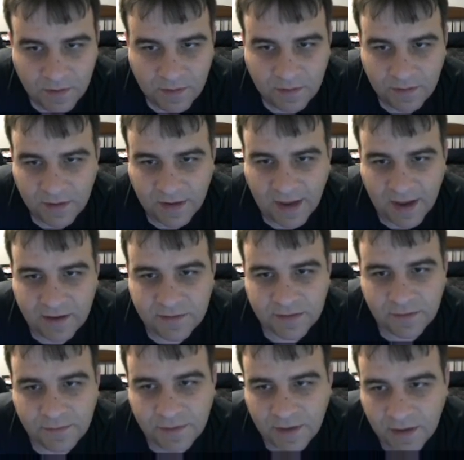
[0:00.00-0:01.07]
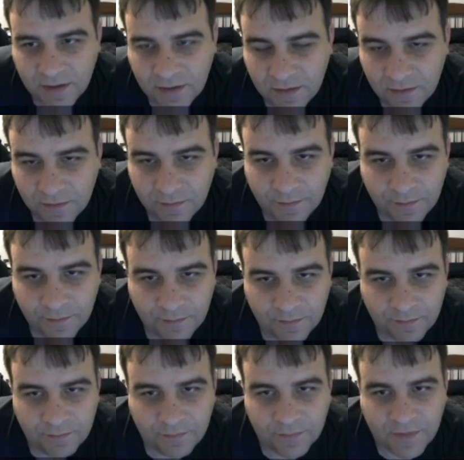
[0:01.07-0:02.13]
The Kanto thing in here
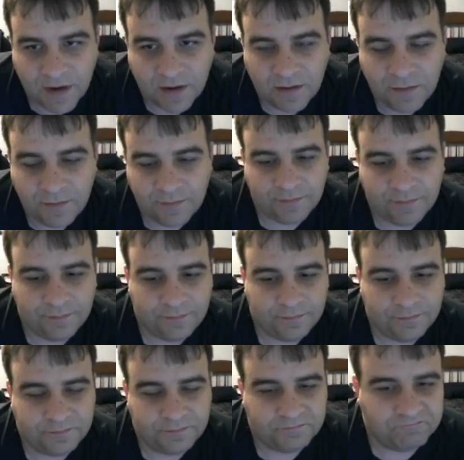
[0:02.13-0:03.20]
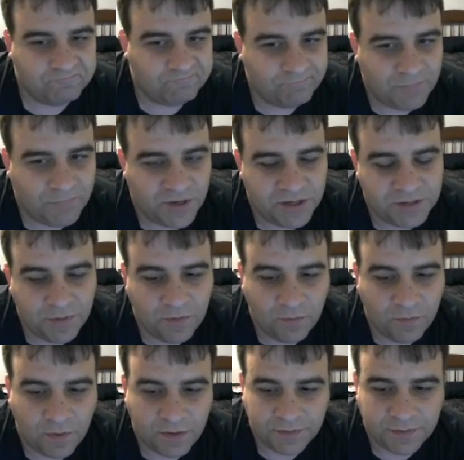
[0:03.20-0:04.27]
kind of makes me
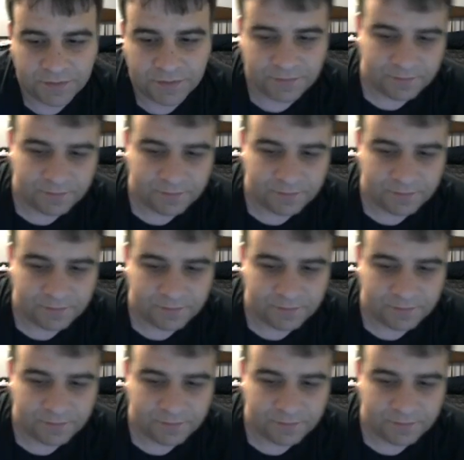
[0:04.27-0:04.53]
wonder.